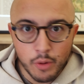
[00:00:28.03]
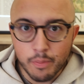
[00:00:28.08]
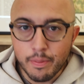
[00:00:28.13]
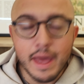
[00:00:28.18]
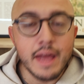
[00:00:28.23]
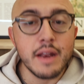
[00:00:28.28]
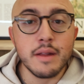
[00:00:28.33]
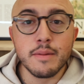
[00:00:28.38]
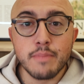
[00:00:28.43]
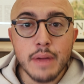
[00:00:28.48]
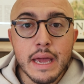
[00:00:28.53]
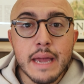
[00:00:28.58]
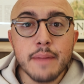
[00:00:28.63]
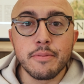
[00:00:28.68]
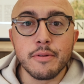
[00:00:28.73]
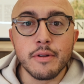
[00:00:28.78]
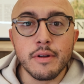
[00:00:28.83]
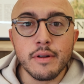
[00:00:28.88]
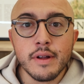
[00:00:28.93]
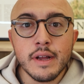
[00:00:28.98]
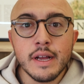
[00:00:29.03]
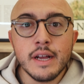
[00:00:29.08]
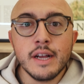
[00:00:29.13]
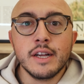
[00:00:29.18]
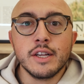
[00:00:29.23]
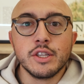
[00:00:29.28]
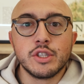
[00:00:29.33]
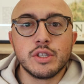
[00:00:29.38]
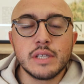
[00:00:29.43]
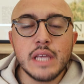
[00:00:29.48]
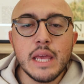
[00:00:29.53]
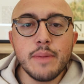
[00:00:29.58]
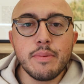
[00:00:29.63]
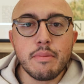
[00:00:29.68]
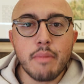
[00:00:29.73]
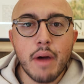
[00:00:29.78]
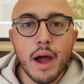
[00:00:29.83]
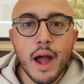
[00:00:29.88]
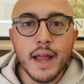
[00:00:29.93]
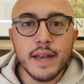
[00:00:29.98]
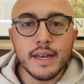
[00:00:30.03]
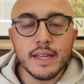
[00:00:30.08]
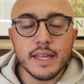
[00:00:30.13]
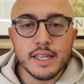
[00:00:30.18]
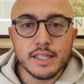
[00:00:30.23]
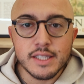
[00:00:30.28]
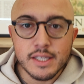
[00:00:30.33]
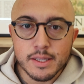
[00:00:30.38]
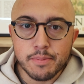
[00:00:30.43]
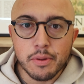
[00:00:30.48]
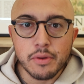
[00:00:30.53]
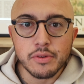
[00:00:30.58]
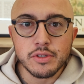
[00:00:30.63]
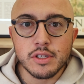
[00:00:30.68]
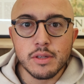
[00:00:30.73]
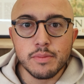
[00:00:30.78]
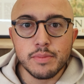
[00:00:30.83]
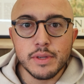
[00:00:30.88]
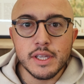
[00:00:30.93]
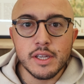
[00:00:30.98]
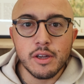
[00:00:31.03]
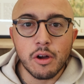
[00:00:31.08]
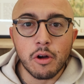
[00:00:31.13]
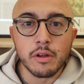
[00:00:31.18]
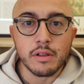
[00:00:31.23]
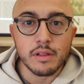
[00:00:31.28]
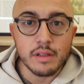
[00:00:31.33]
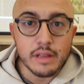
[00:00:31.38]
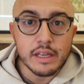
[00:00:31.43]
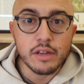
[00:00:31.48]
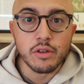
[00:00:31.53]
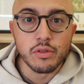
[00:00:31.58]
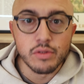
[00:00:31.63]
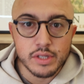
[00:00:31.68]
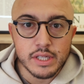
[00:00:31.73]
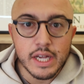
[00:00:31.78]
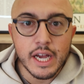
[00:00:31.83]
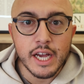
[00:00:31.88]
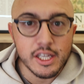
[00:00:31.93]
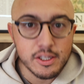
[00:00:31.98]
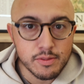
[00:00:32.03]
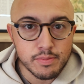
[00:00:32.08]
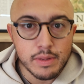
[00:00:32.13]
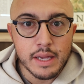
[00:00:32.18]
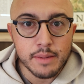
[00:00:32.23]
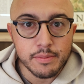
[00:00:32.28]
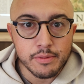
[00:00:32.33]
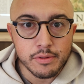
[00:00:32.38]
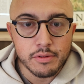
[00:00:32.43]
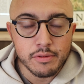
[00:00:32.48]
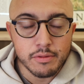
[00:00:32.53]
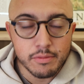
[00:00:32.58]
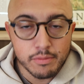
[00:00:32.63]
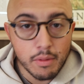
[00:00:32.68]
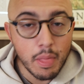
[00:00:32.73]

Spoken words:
pen and paper, just keep in mind, it's supposed to be on legal size paper.